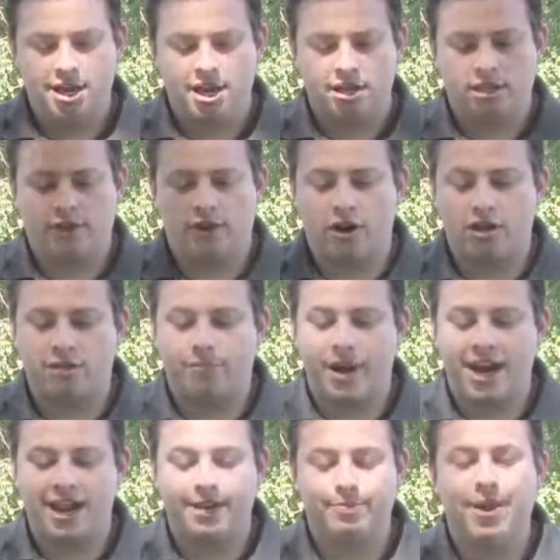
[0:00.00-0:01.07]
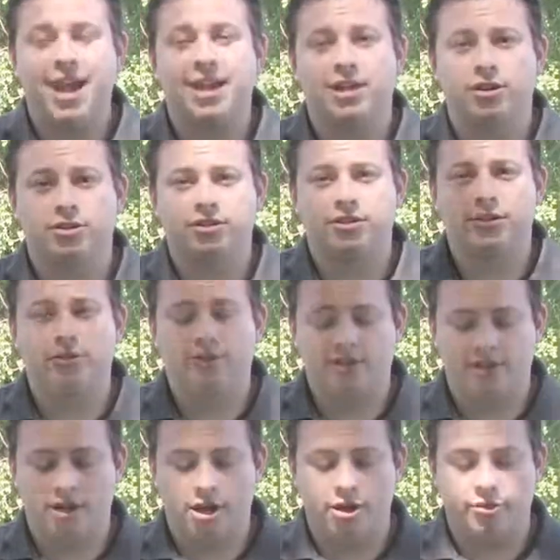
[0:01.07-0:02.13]
As far as paying back your
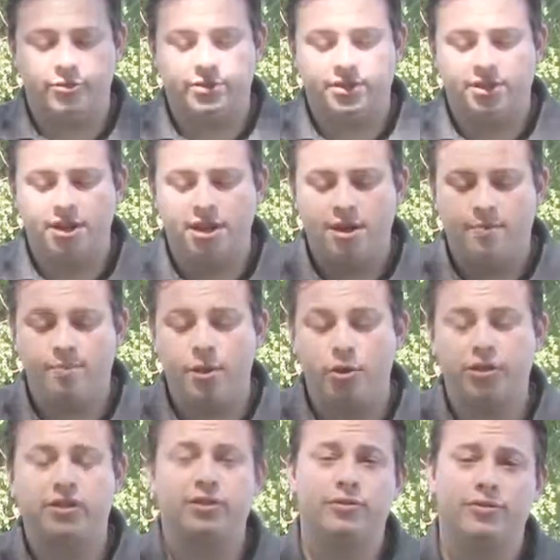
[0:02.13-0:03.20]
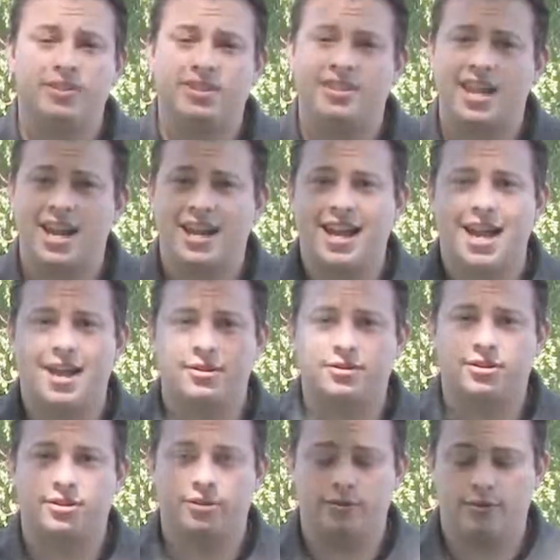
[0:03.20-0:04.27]
student loans, most students take out
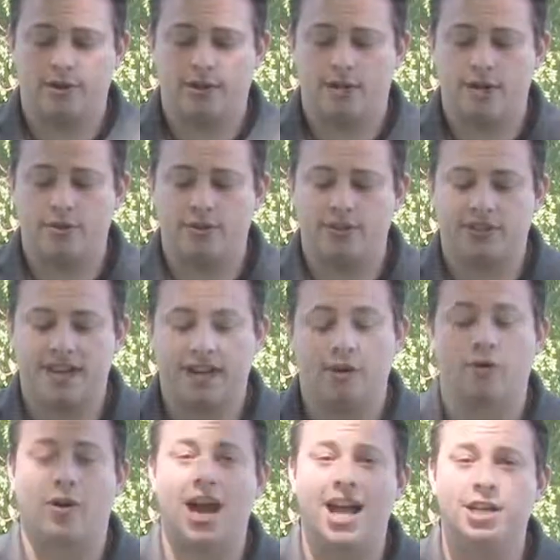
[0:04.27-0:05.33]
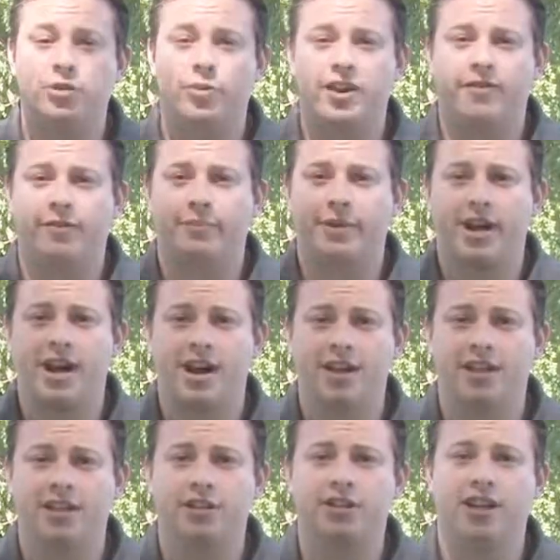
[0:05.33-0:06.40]
student loans and graduate from
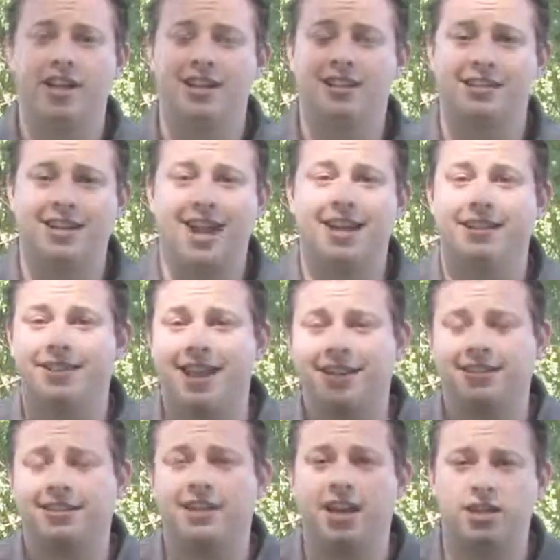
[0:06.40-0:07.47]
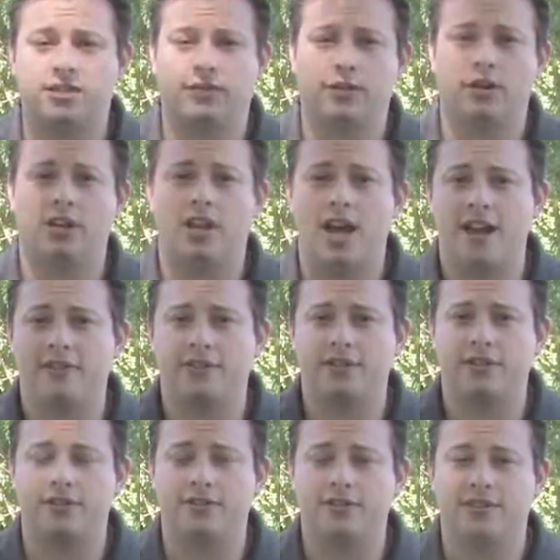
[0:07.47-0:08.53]
college in debt, and that's the case for a lot of
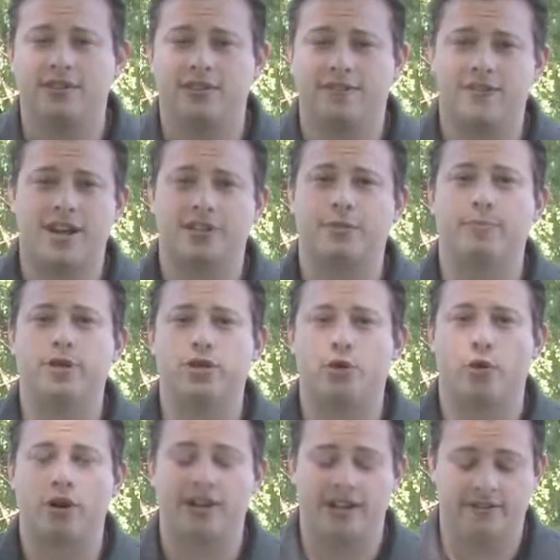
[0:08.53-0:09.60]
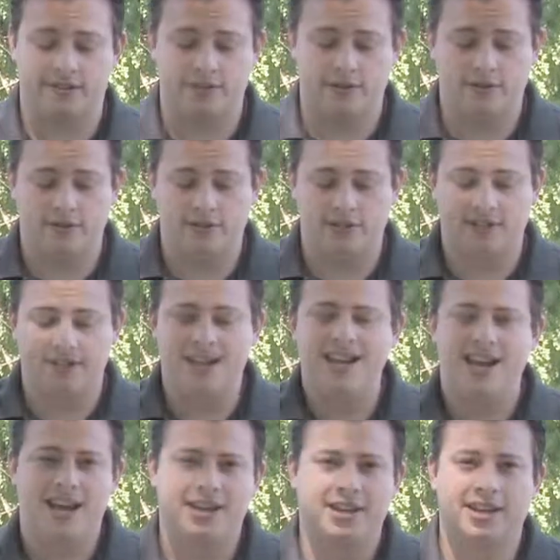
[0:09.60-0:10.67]
students, if not the majority of students.
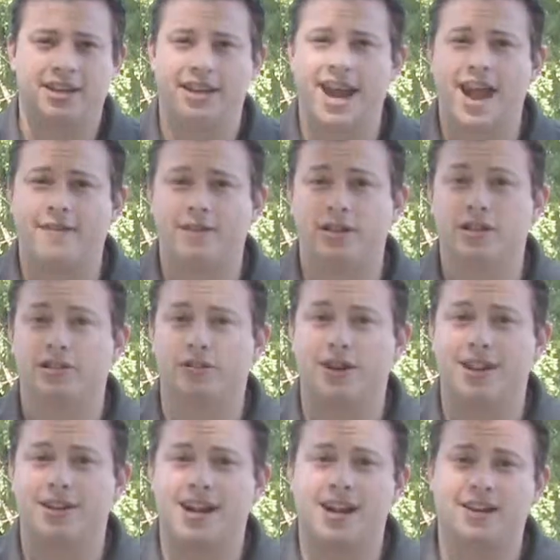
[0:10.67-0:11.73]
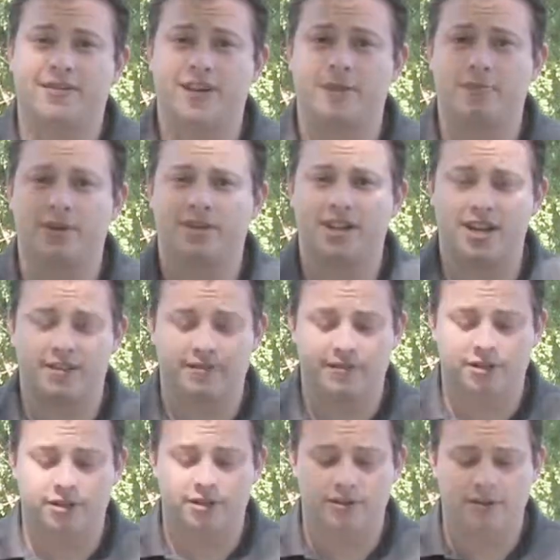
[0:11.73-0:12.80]
I think the average is around 95% of
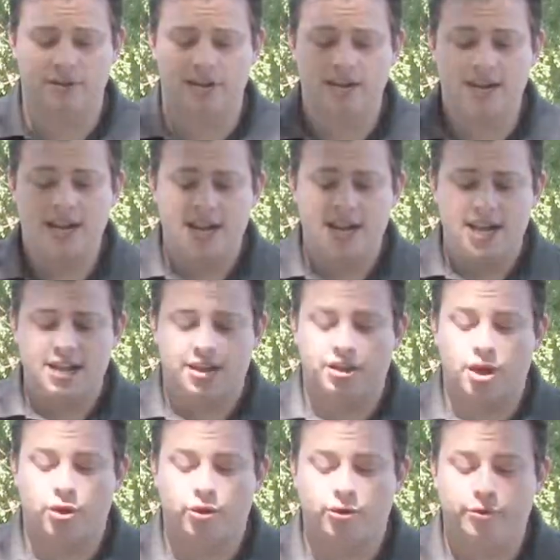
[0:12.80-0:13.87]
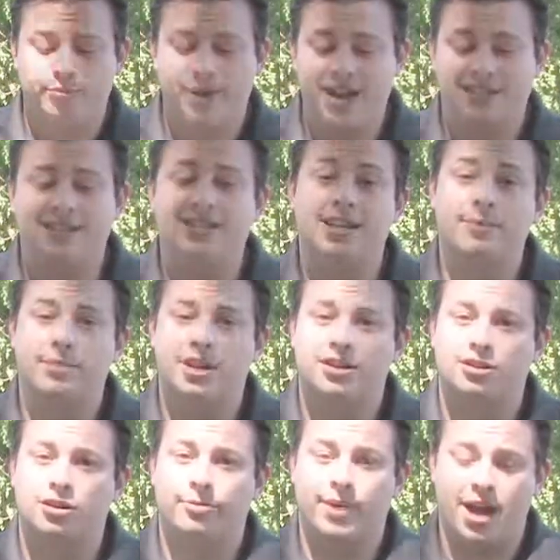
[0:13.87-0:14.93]
students. The total may seem
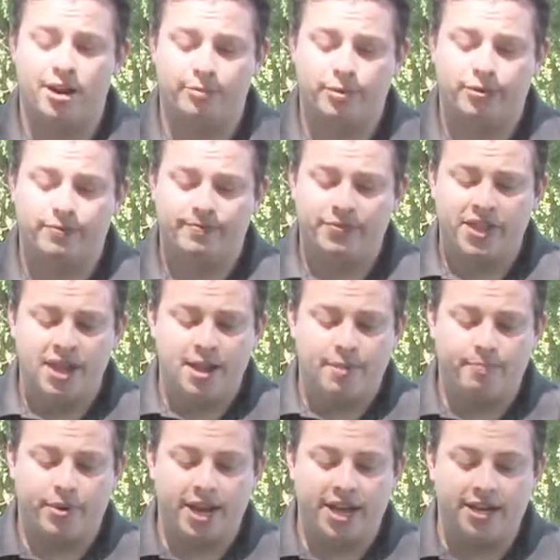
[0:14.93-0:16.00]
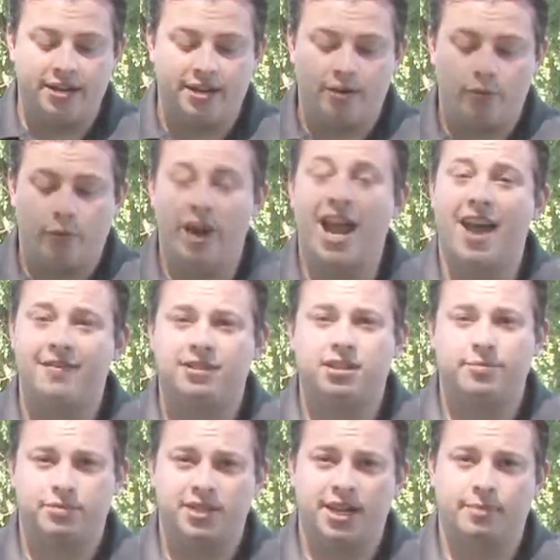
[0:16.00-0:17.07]
insurmountable, but we have
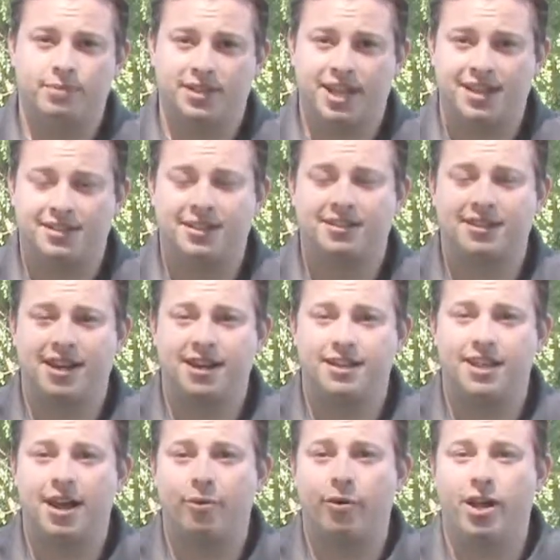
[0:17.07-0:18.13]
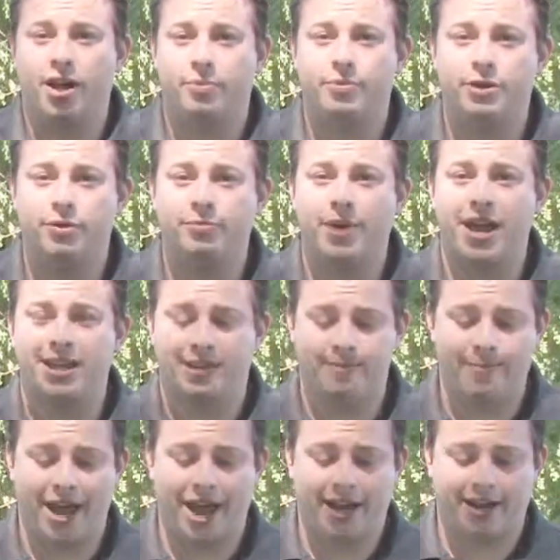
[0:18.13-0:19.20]
some tips, as I said, that will help you pay
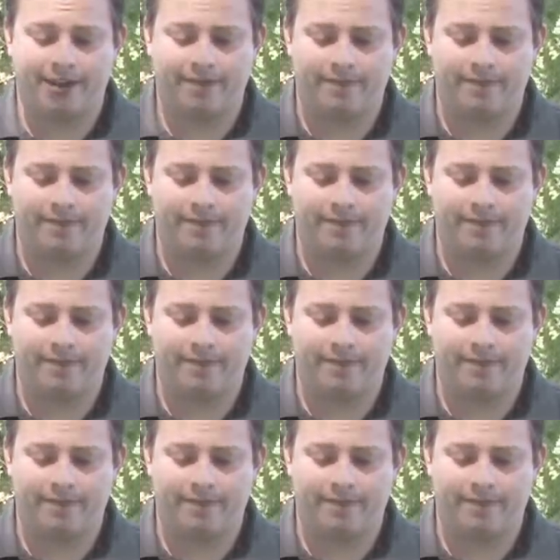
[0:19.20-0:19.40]
them back.